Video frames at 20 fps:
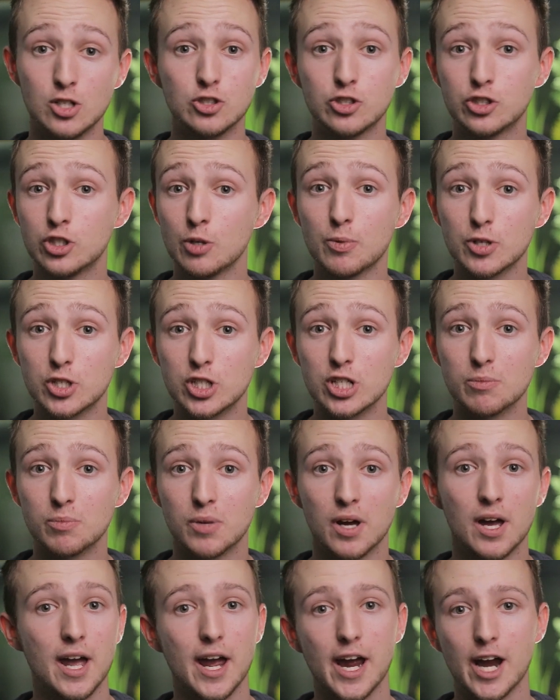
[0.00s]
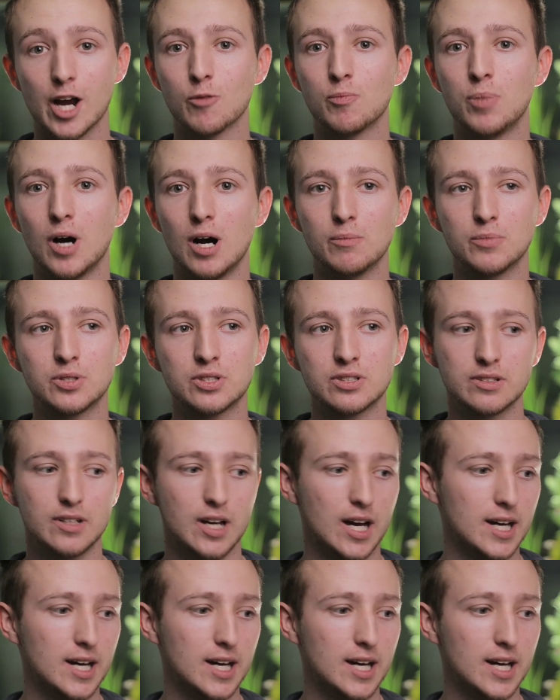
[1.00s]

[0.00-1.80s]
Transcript: Super cheap. Air pumps,